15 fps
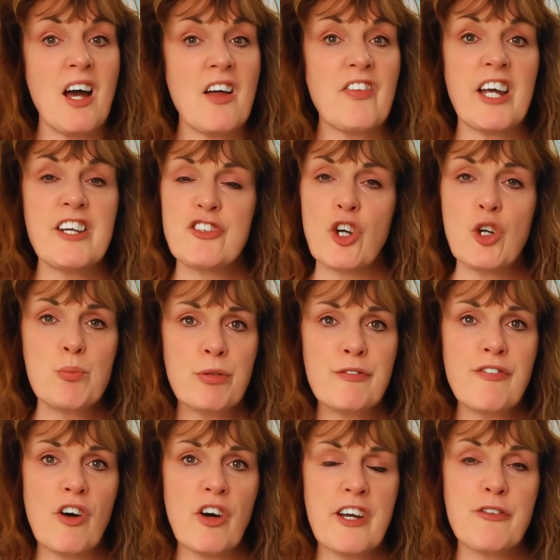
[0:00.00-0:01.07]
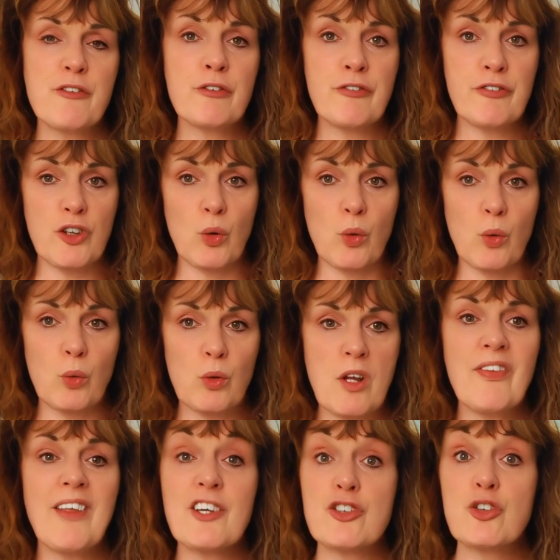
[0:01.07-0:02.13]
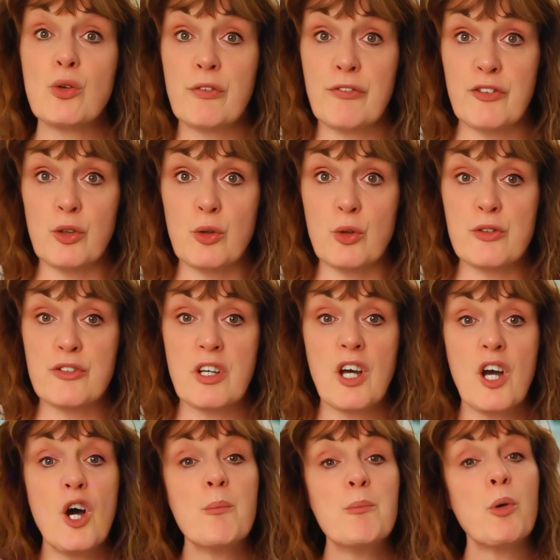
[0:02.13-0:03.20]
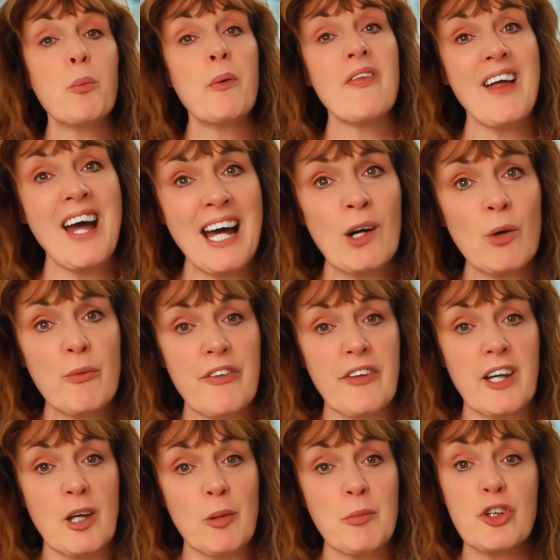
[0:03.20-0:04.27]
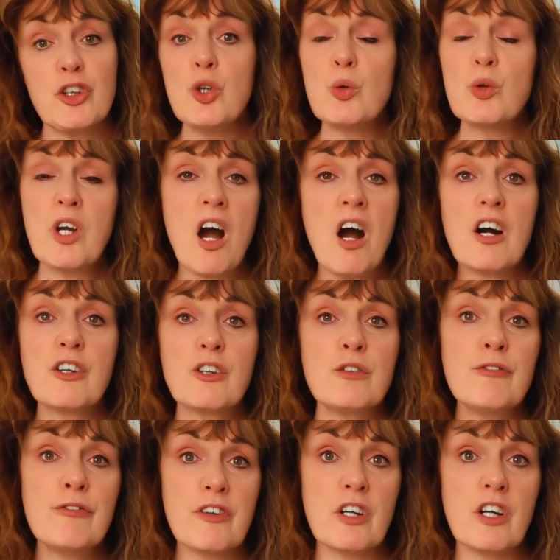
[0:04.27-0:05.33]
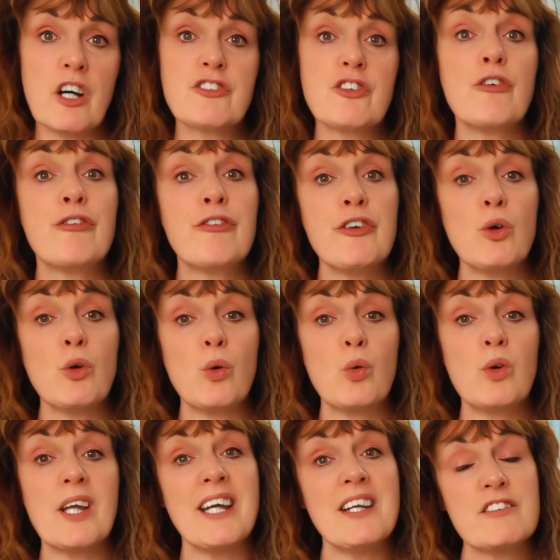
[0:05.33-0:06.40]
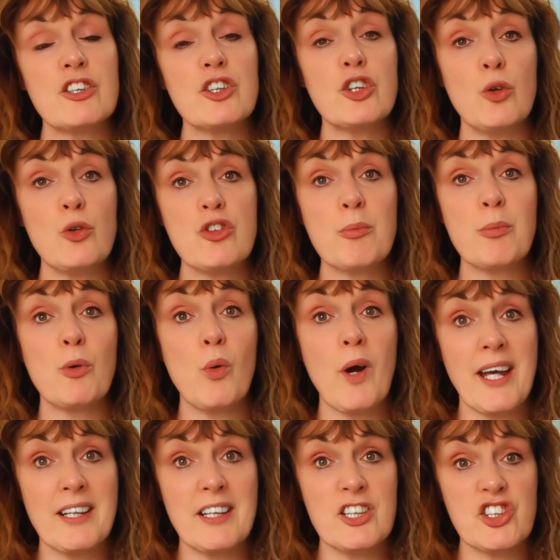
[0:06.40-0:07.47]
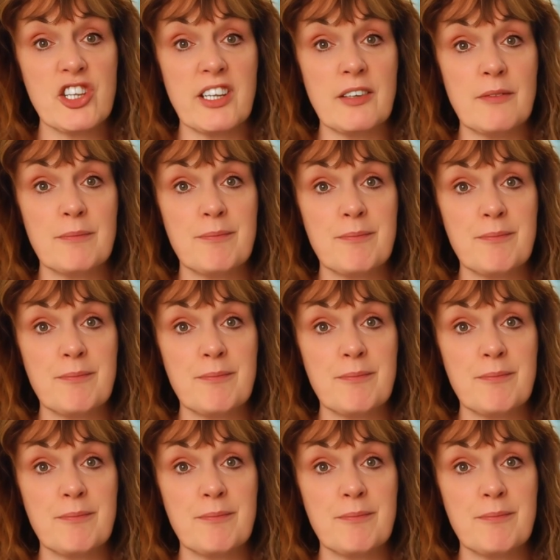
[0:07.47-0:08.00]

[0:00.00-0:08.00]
They don't provide the fuel, that's your food. But without them, you can't convert fuel into usable energy.